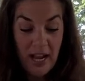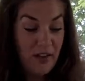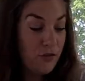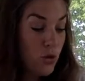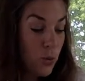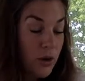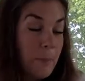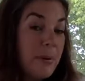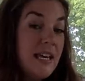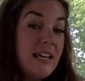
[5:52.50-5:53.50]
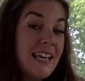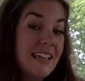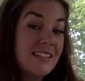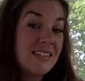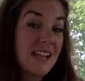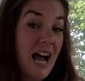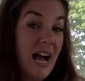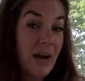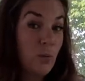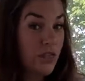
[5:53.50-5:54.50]
if you were to peek
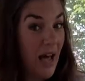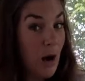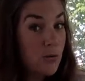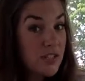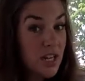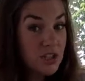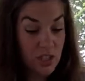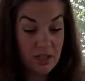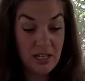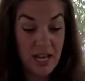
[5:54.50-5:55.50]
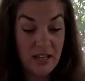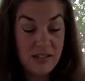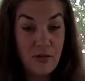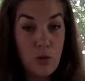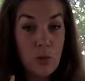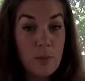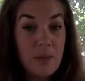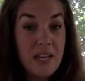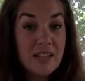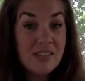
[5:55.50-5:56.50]
inside without touching the nest, if you were to
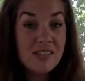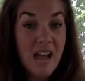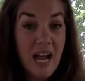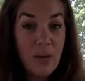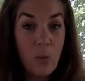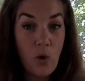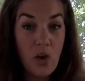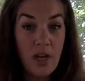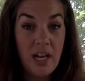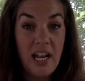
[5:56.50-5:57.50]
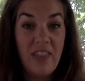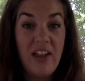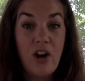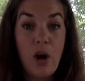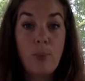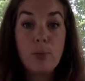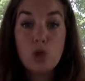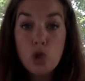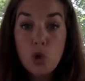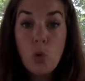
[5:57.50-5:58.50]
peek inside one and there are
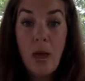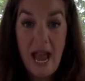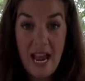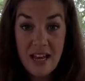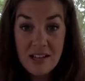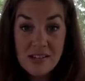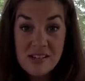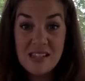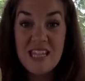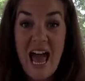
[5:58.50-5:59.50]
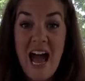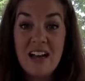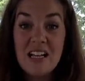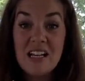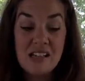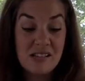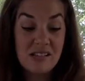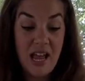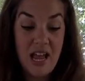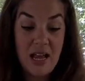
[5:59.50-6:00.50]
blue eggs, that is
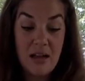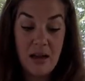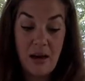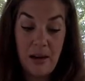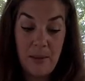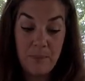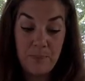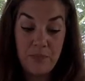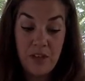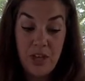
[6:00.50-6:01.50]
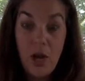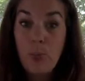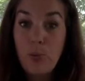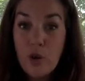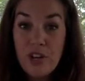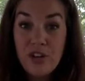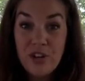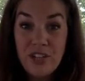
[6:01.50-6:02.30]
a pretty good